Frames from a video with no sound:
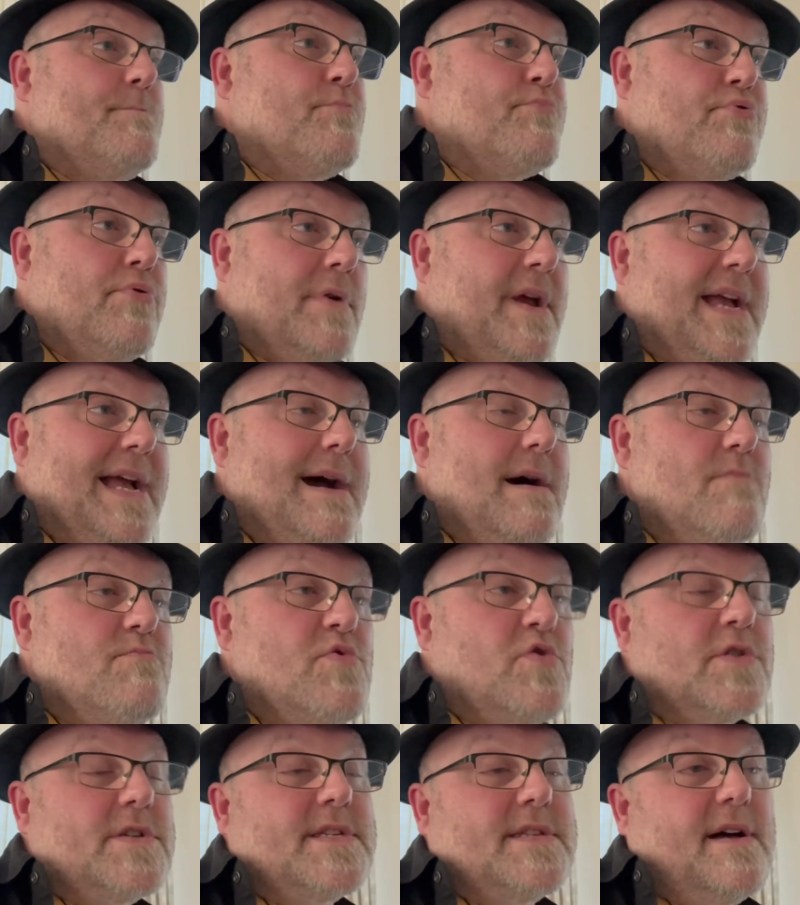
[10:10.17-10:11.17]
bring out
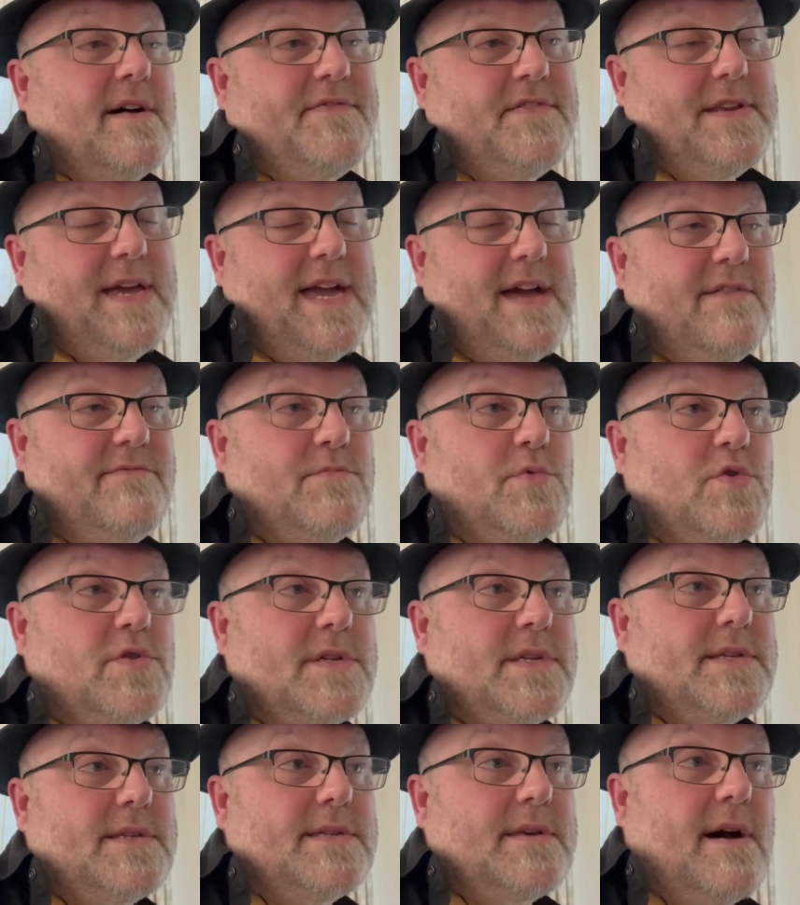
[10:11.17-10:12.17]
more stuff and have more
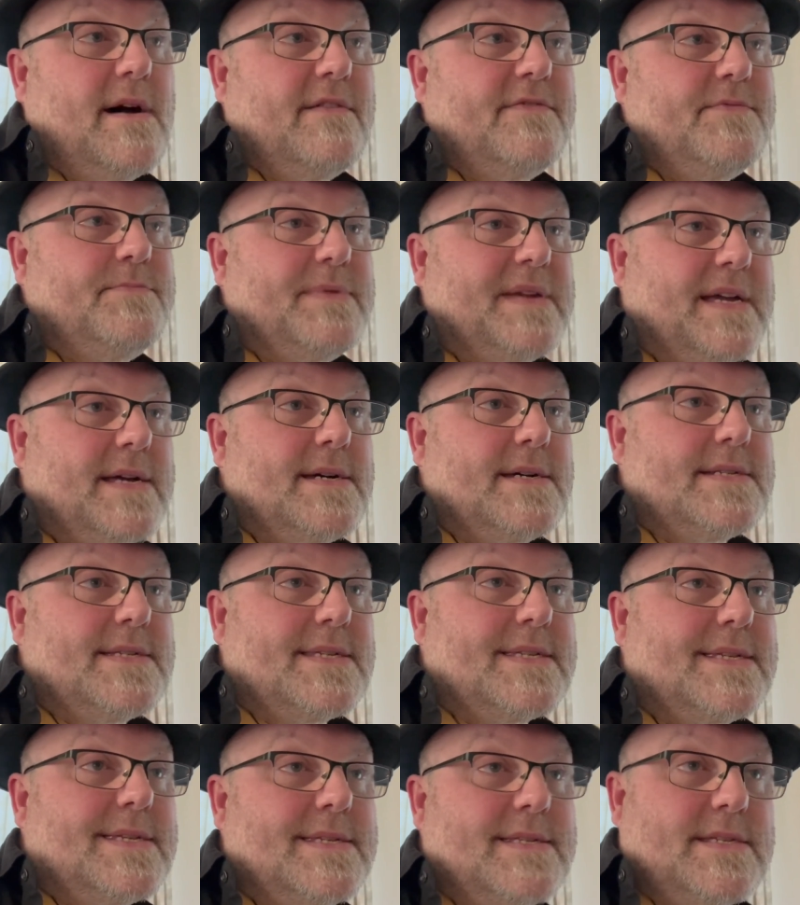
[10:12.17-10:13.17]
stuff
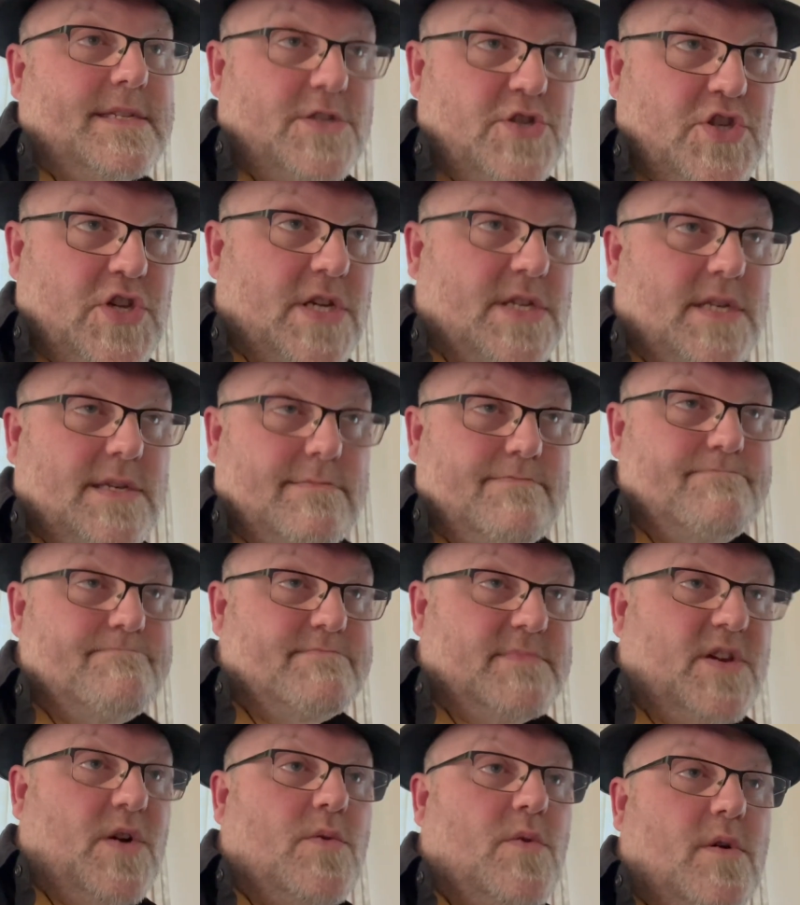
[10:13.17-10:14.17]
because just,
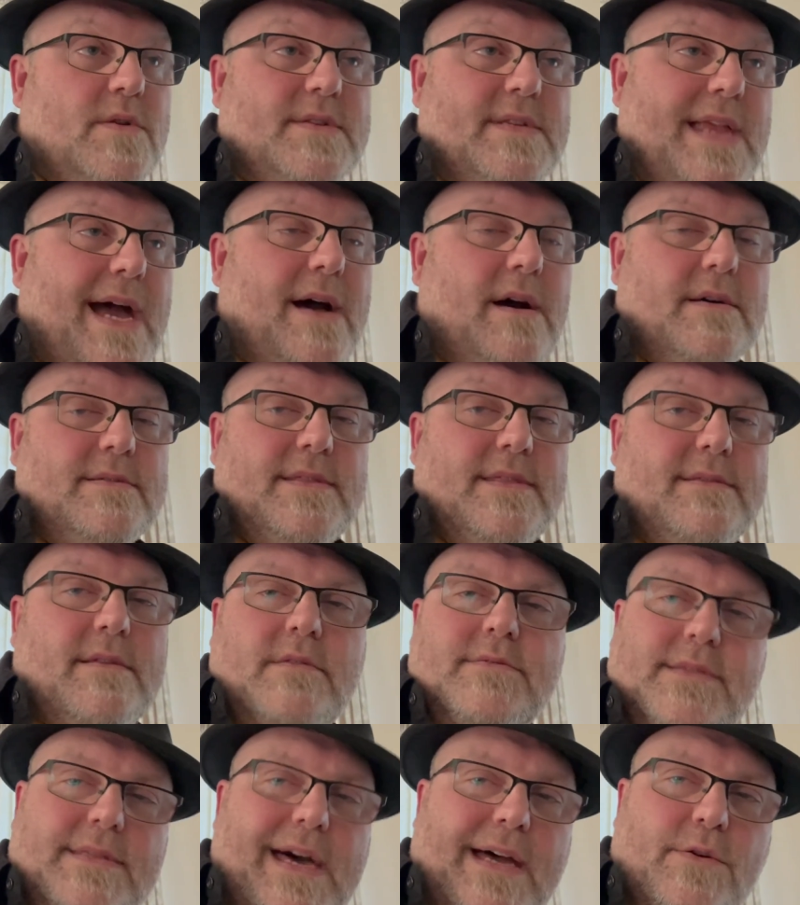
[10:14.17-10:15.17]
not
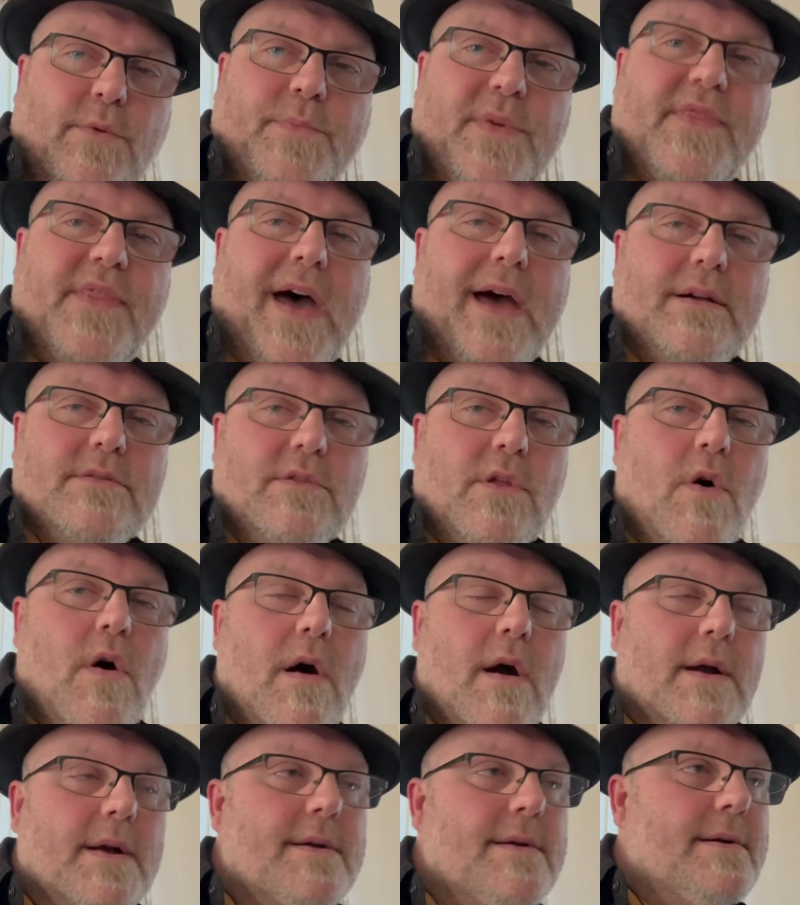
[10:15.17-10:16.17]
open that
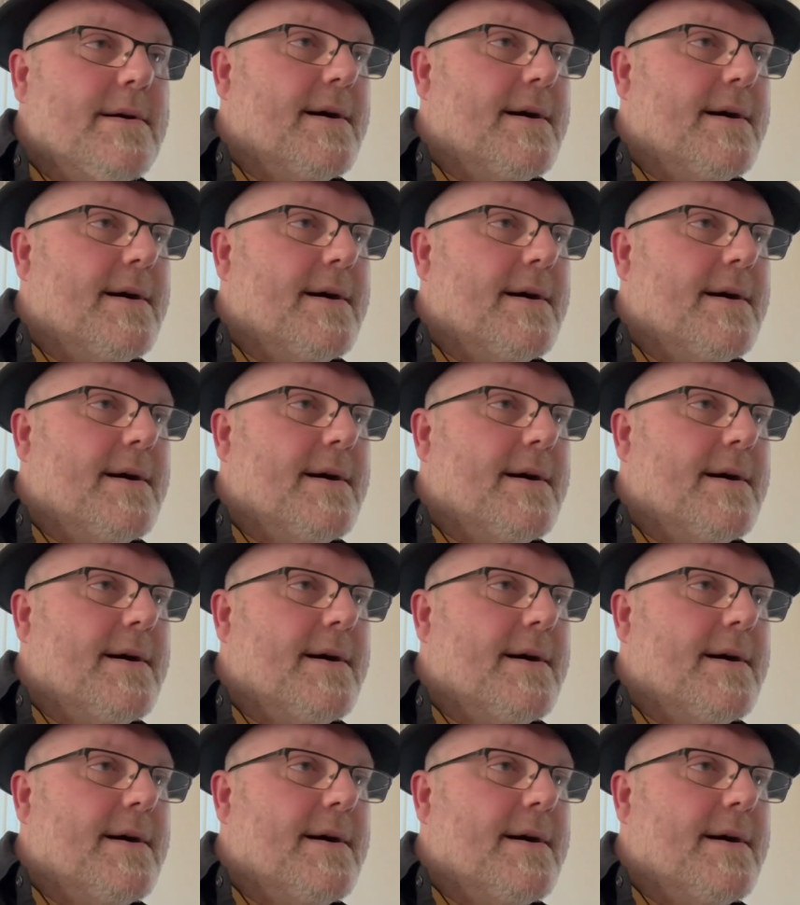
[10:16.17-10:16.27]
long.